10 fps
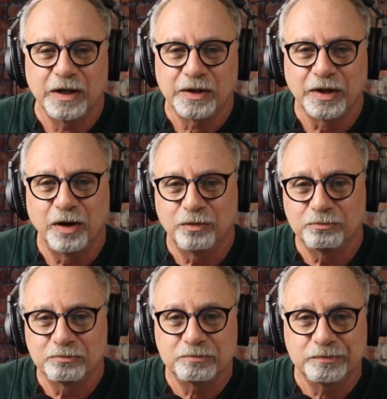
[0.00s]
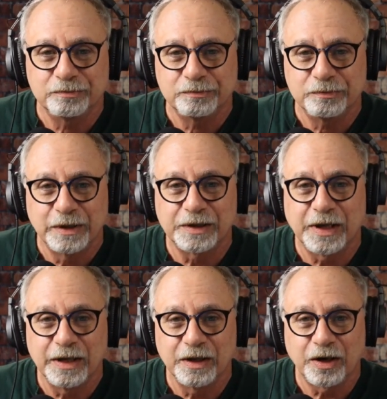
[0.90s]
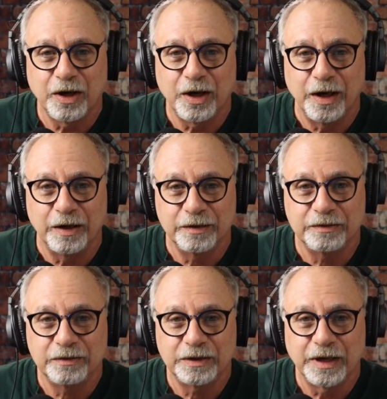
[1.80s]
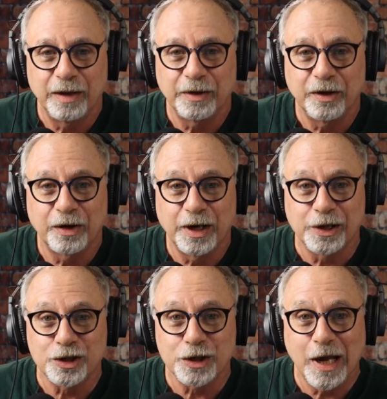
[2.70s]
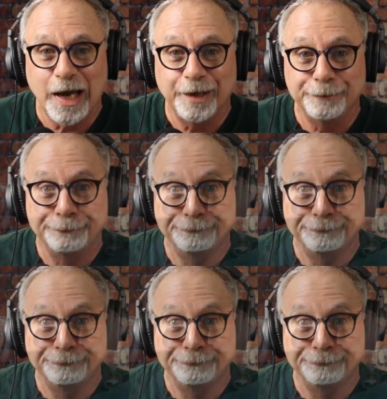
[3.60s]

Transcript: So let's get in the car. It's time to go get a shot.